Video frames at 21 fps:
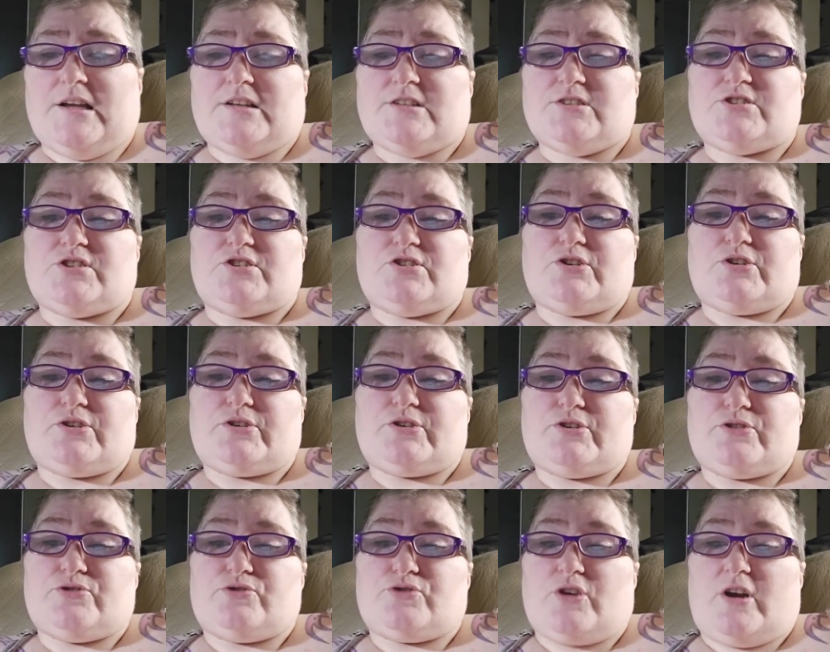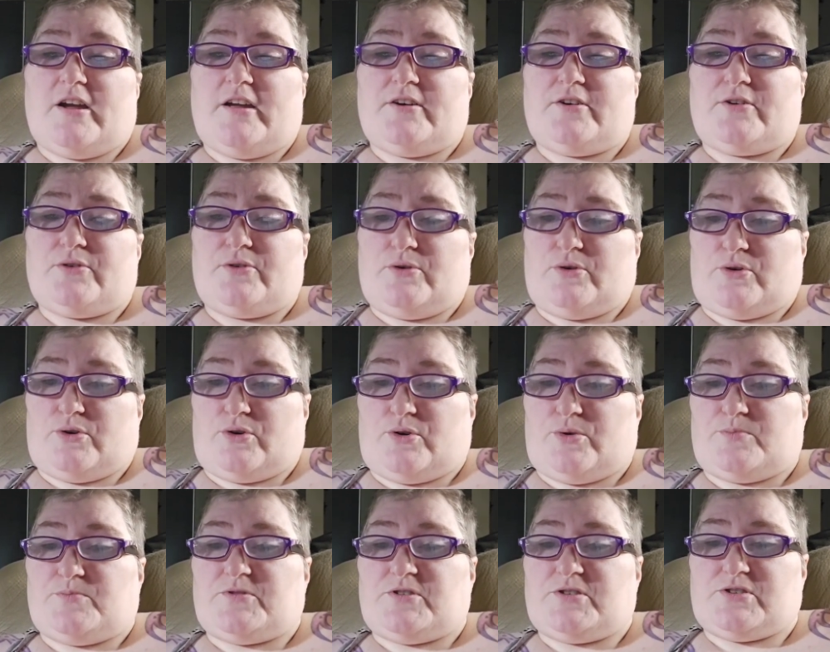She took her dried
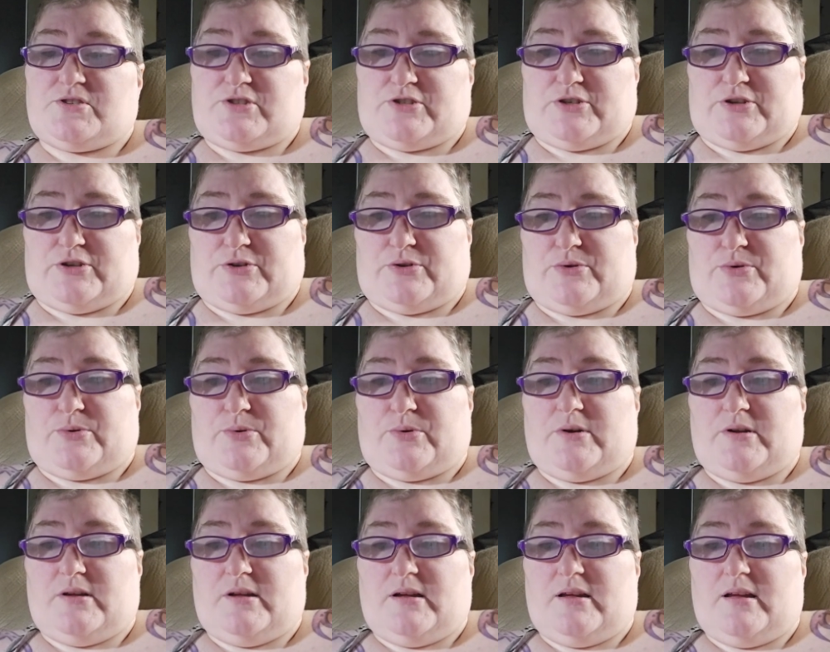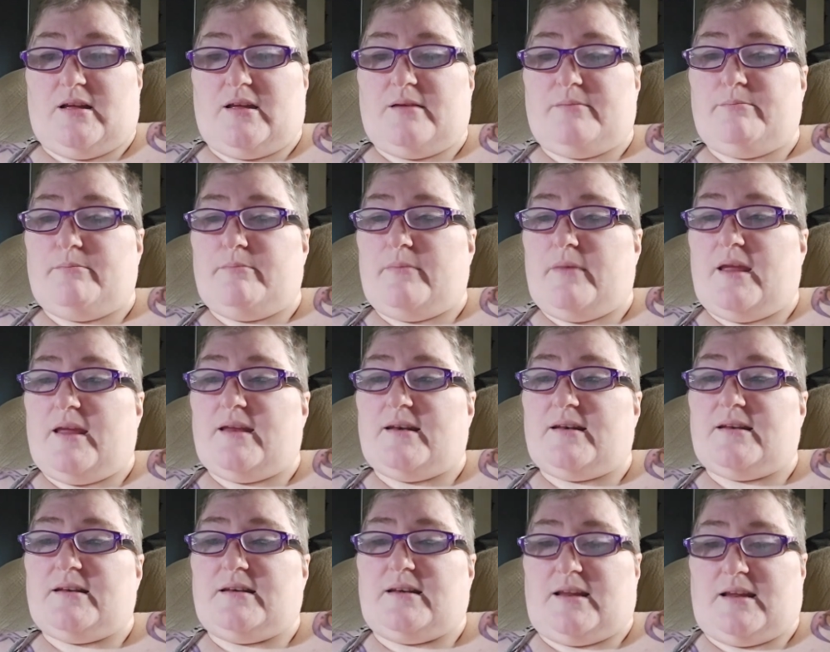herbs, too, and made
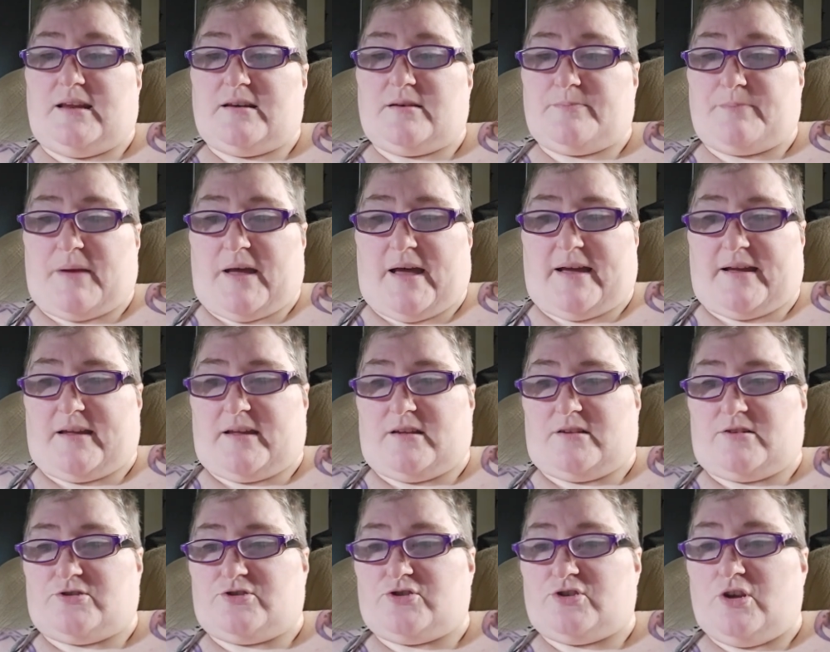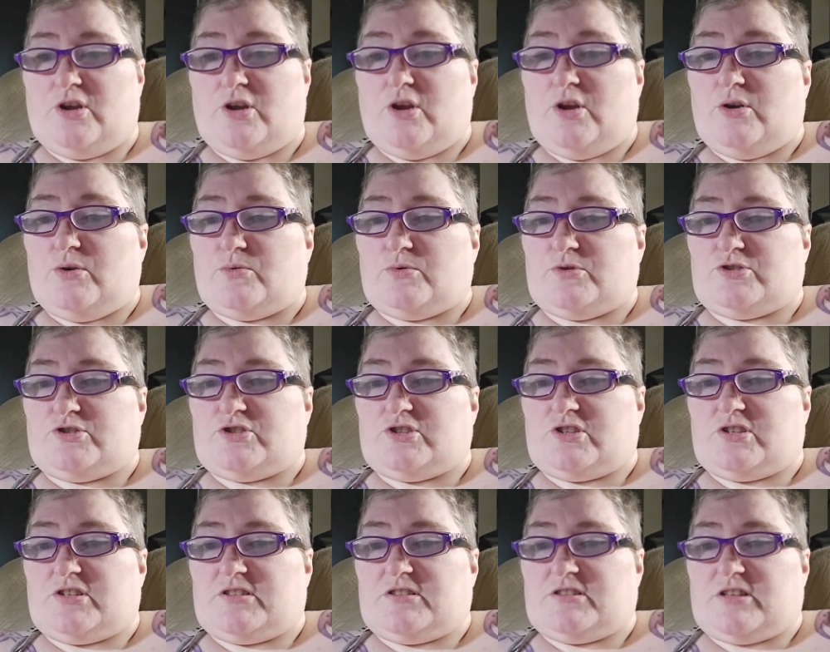a neat package which she
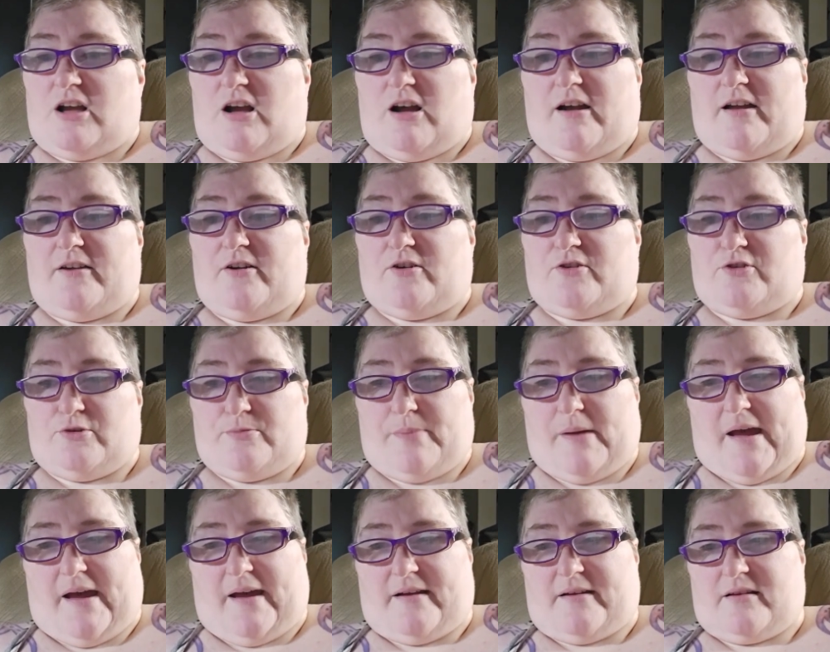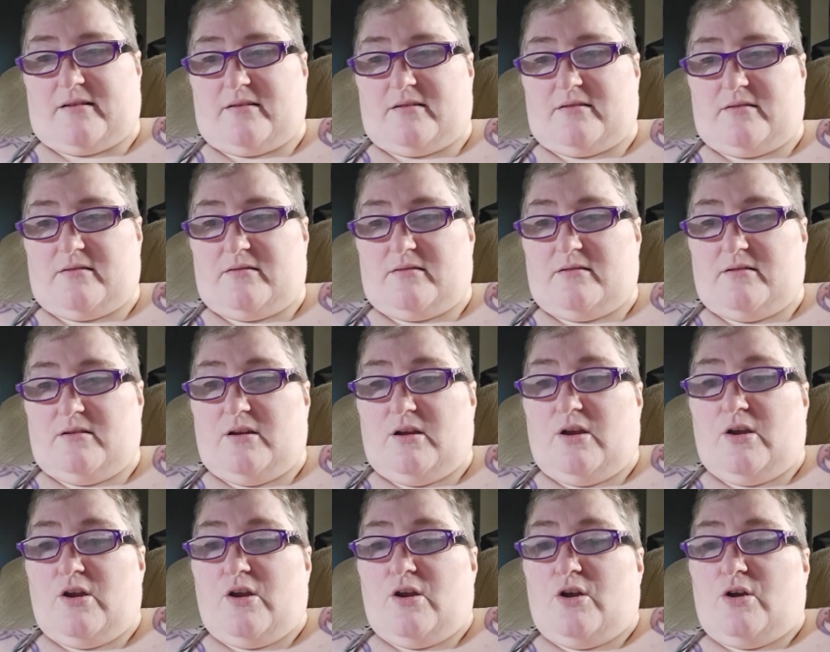could tie on her back.
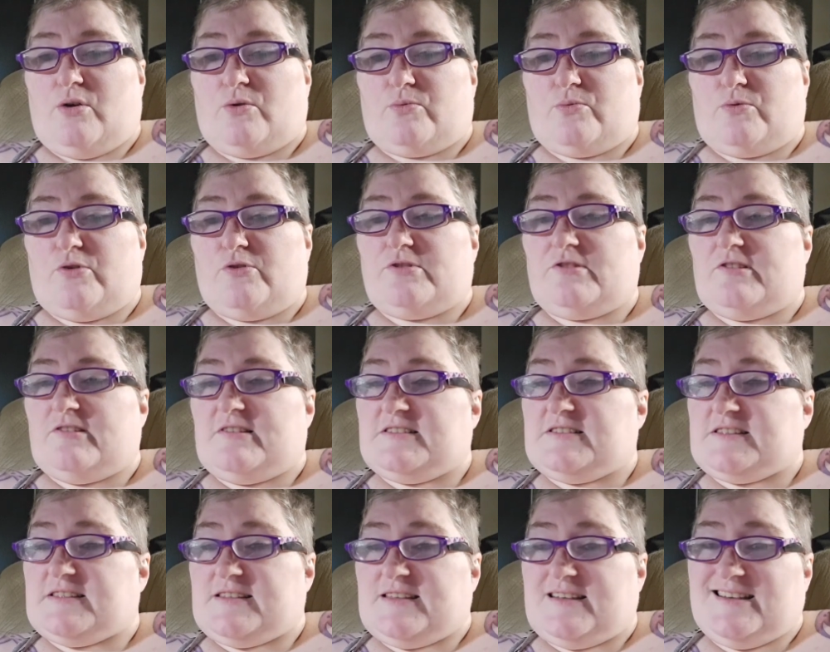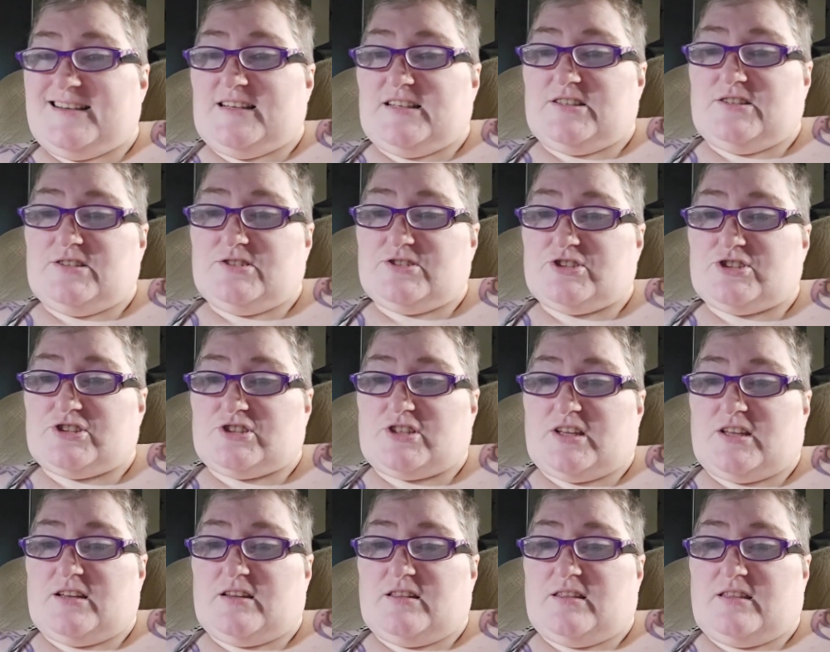Ruthlessly,
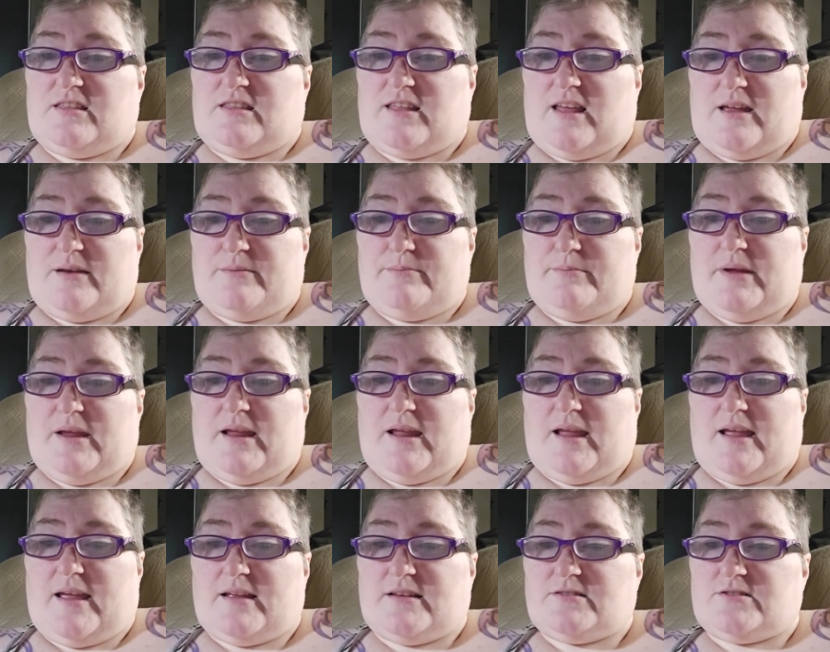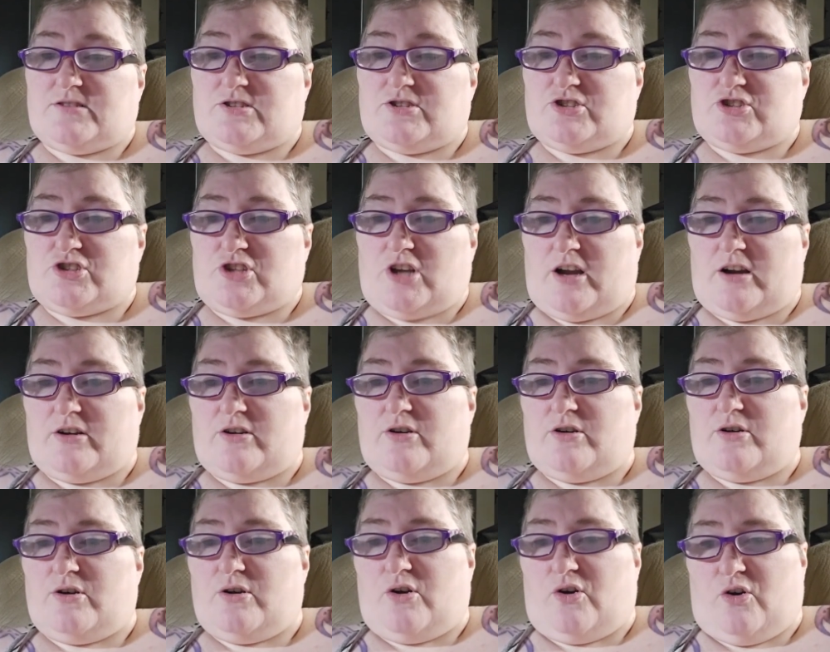she then began to chuck
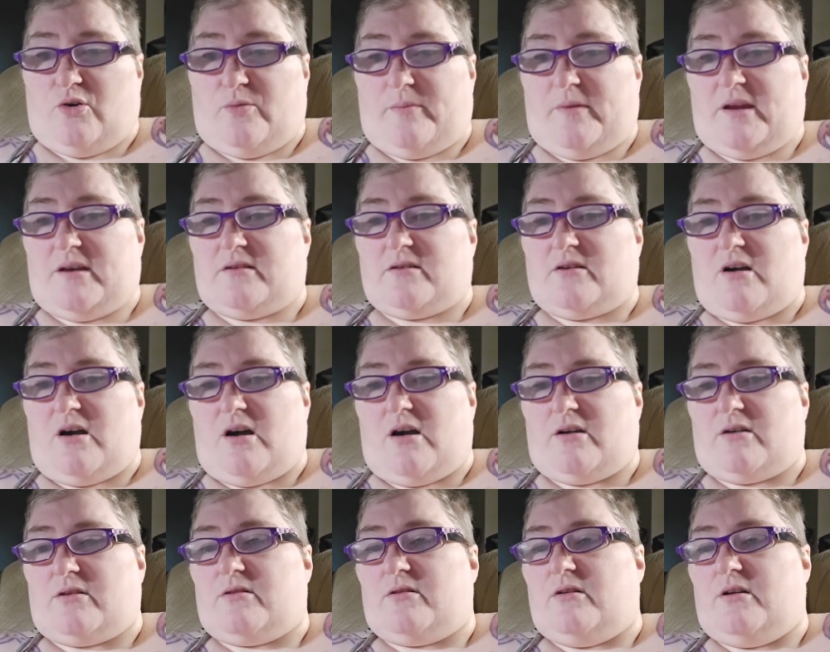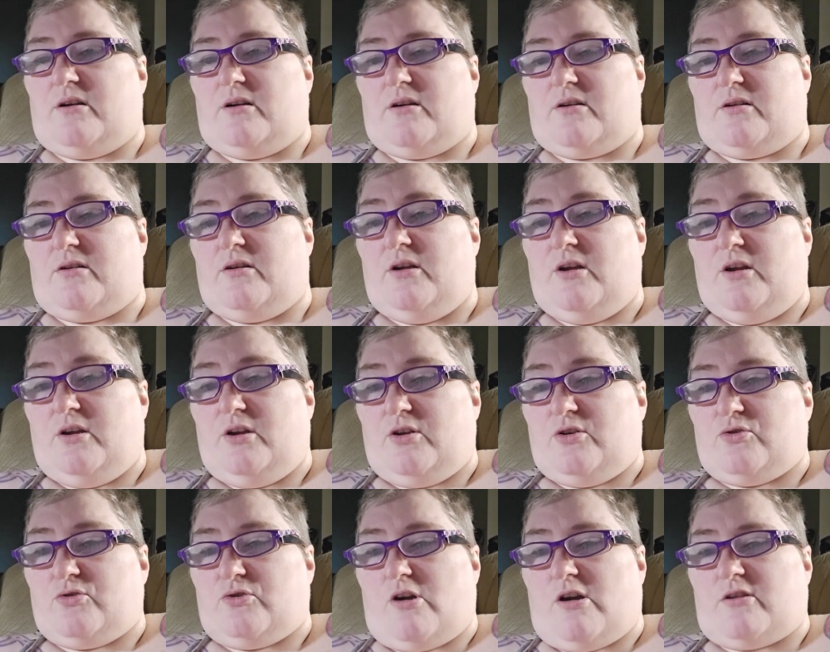her homemade
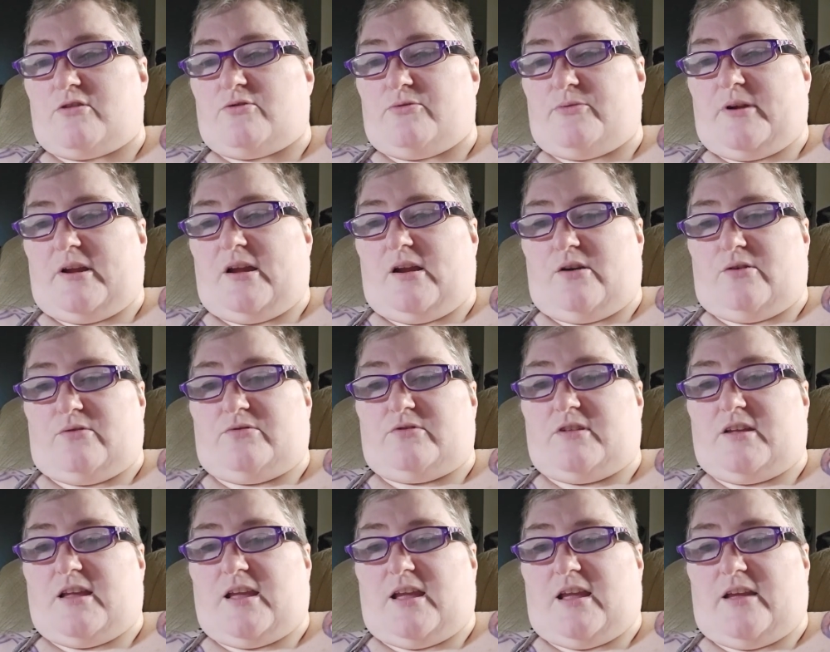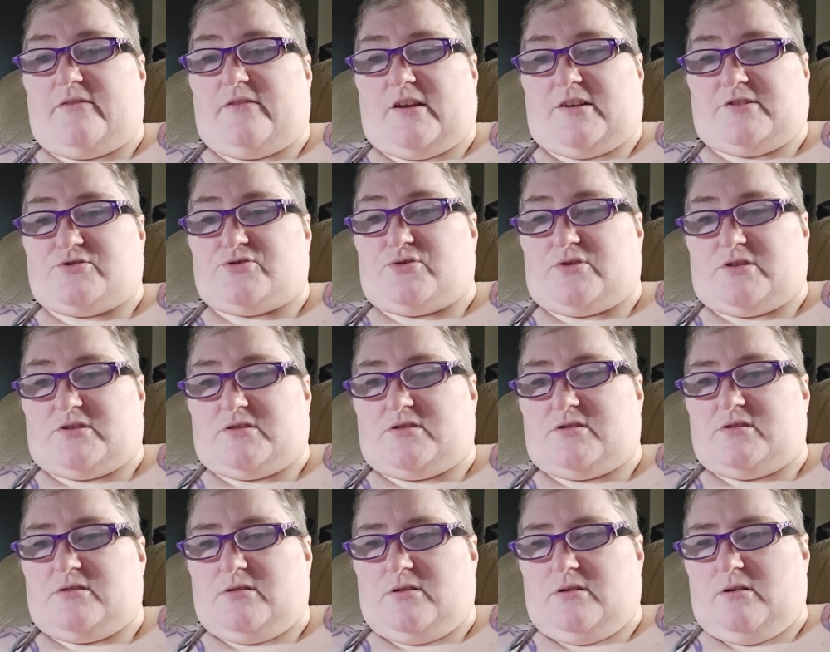crockery out the cave entrance.